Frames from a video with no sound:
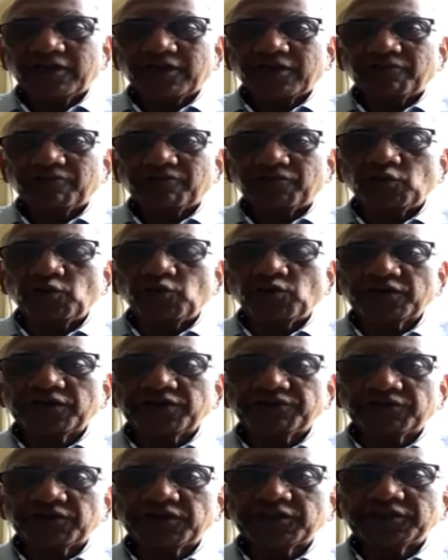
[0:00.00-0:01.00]
few
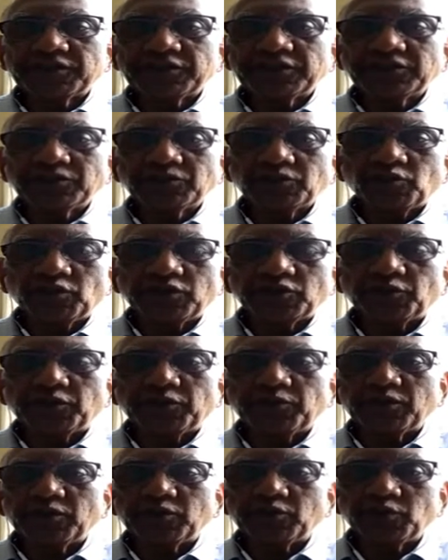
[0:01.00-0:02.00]
verses, which we
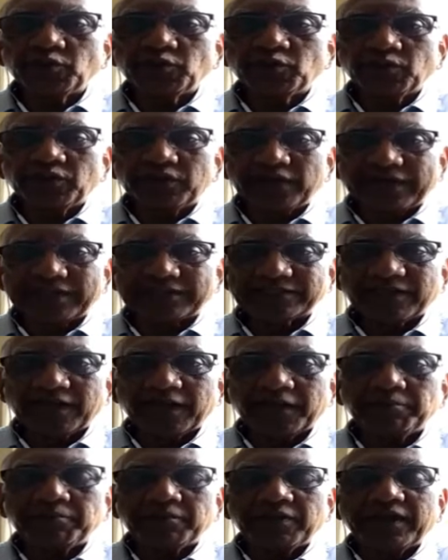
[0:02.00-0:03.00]
will do next
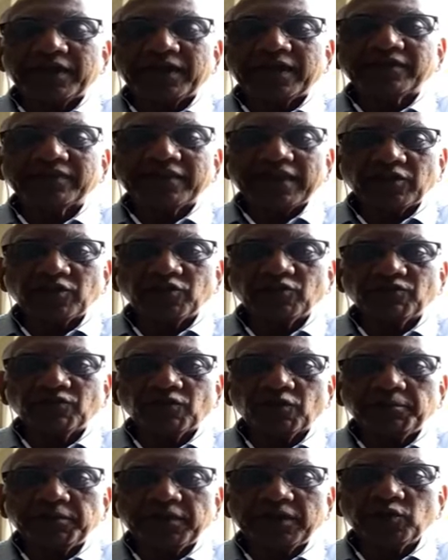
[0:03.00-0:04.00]
time. And I thank you
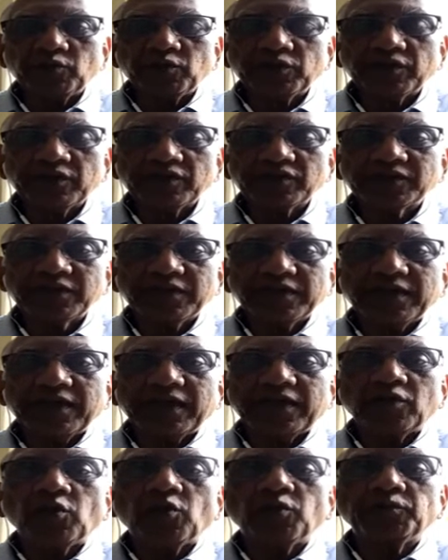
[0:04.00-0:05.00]
for being with us
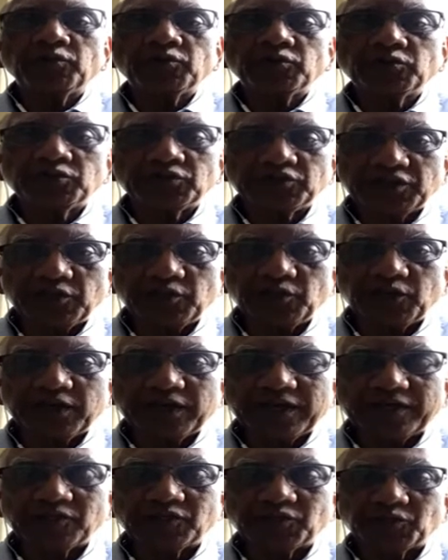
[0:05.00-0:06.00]
and hope to see you
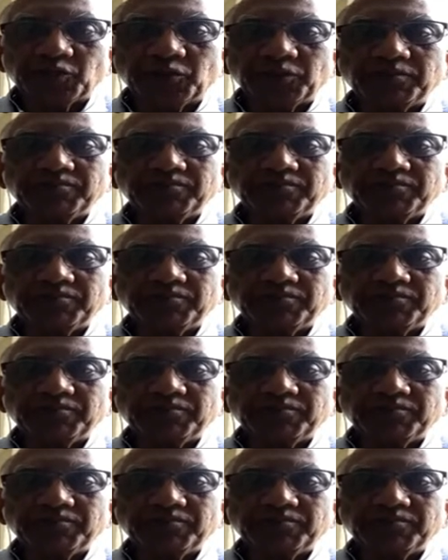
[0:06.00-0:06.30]
again soon.